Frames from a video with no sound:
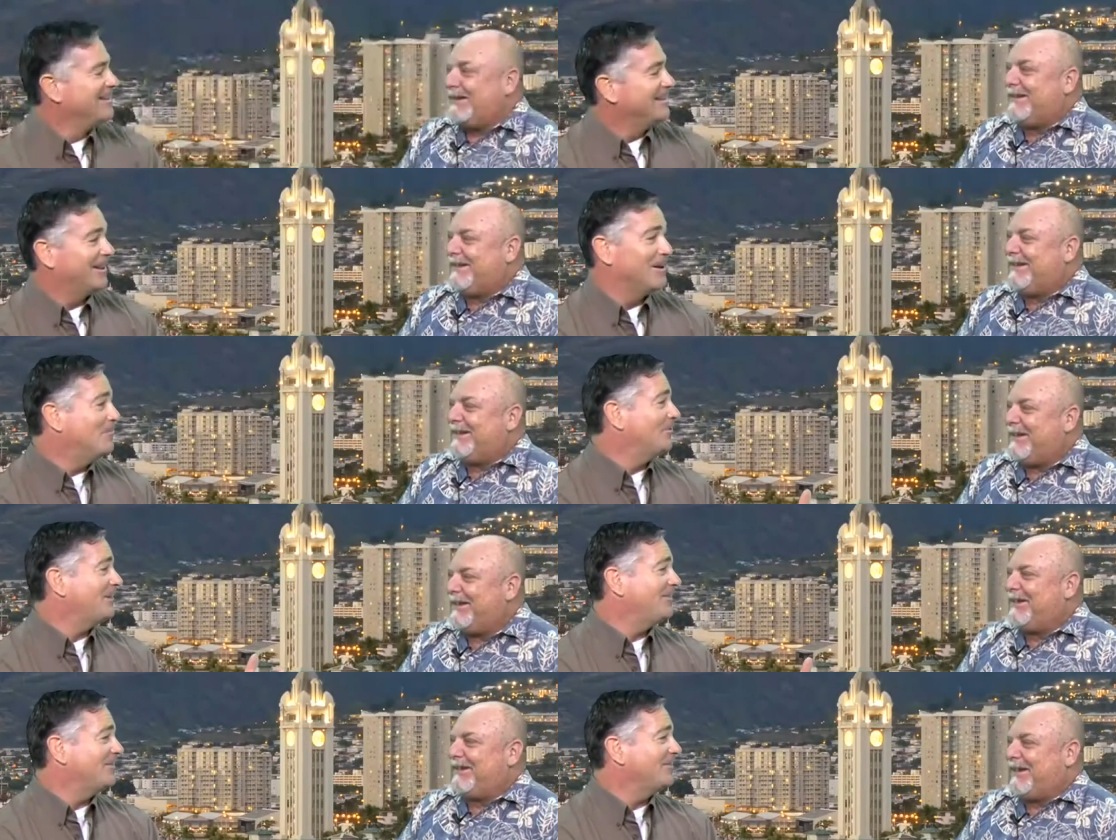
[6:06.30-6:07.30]
Speaker 1: you get on both
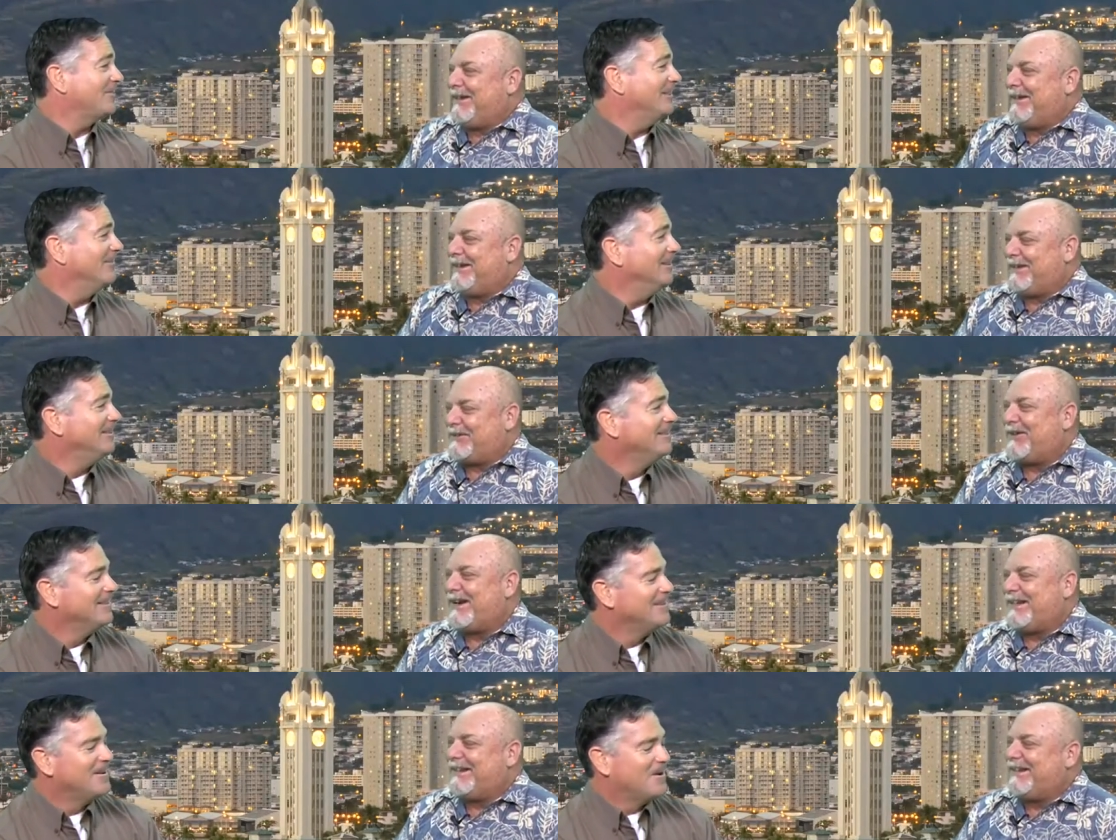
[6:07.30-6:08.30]
sides of the street, right? That's
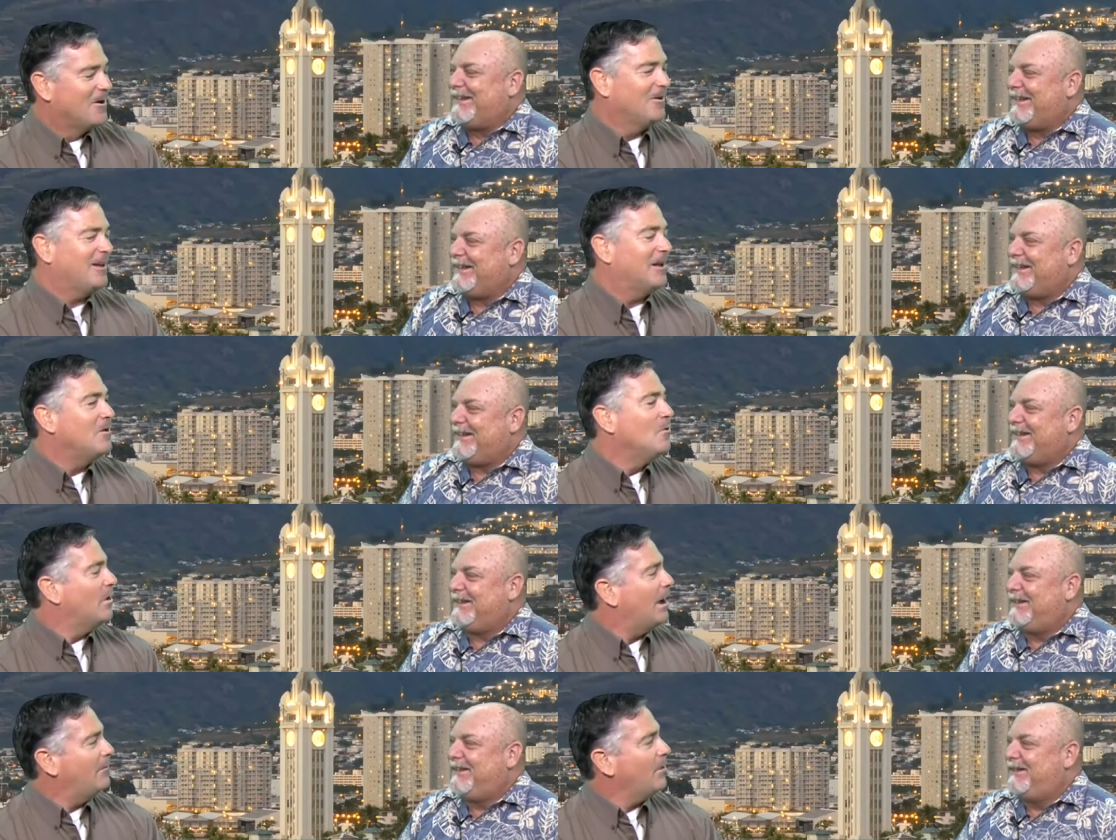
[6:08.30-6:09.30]
right. Okay.
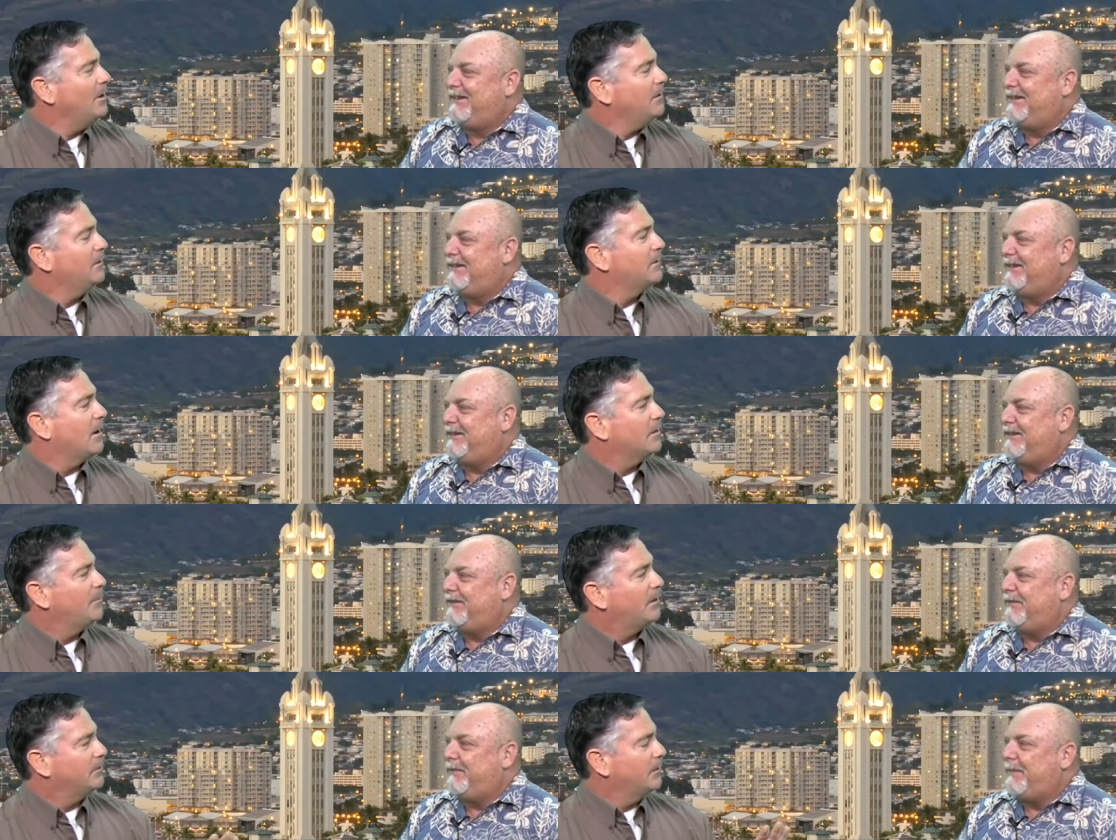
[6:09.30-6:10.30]
Well, I wanted to talk
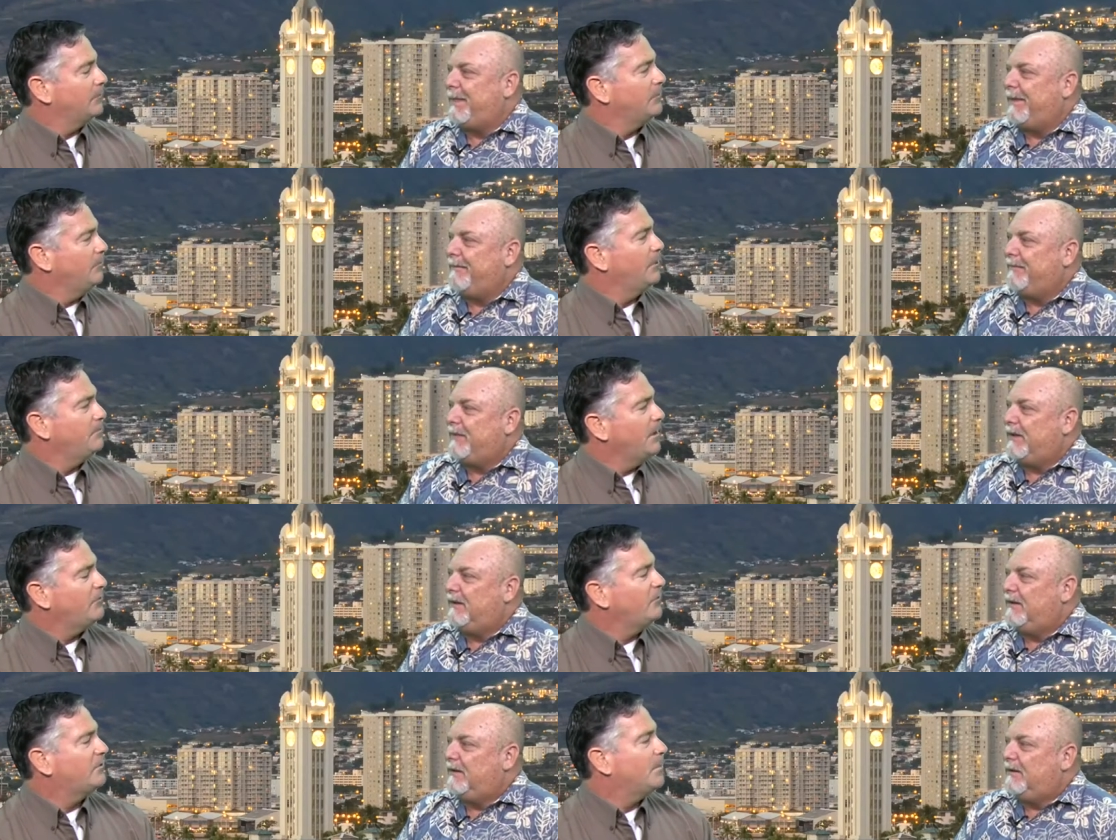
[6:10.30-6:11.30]
about you had
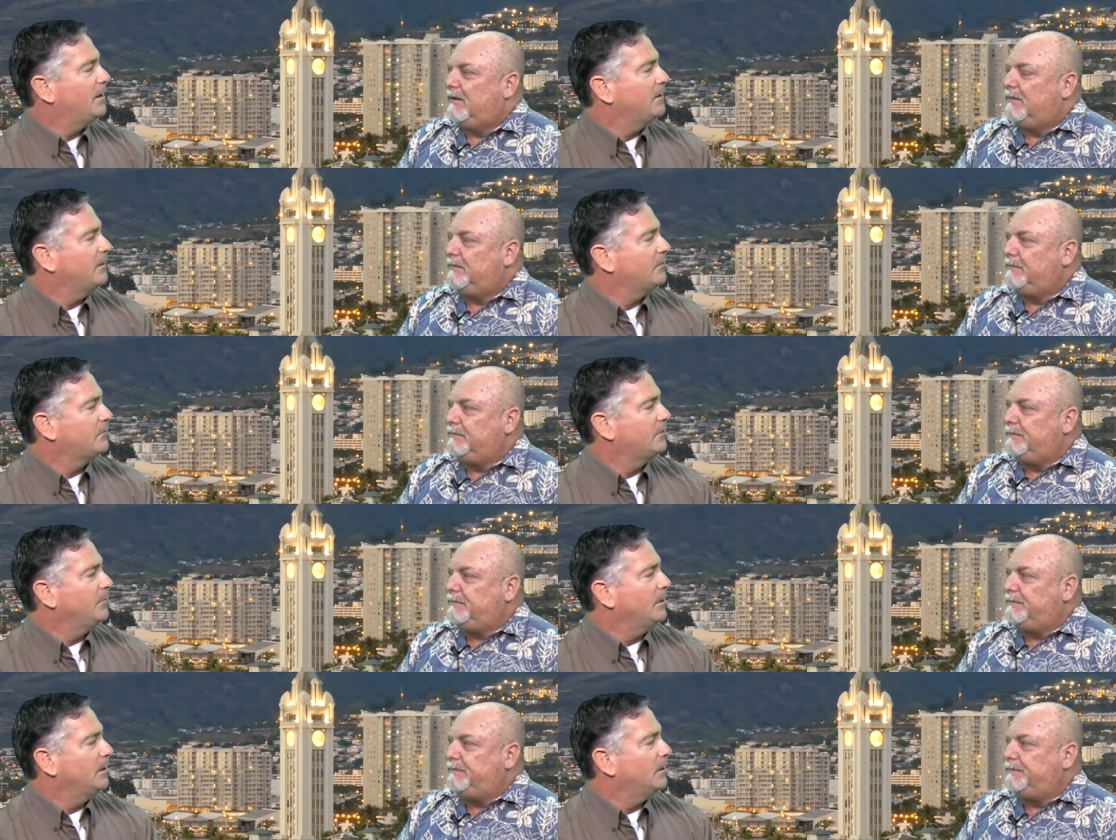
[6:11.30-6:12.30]
mentioned some ideas to me